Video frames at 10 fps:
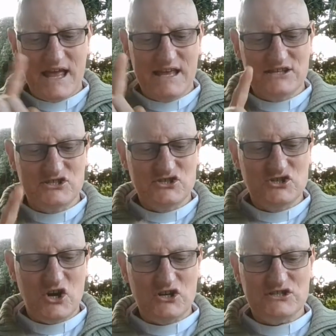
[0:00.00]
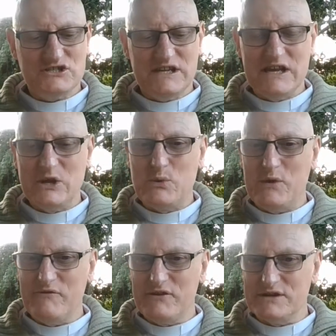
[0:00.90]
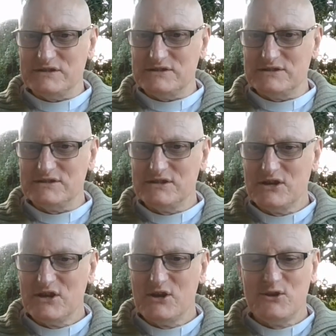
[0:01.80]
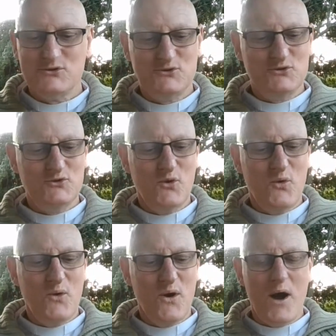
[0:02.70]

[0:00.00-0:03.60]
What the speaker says: is not equivalent to your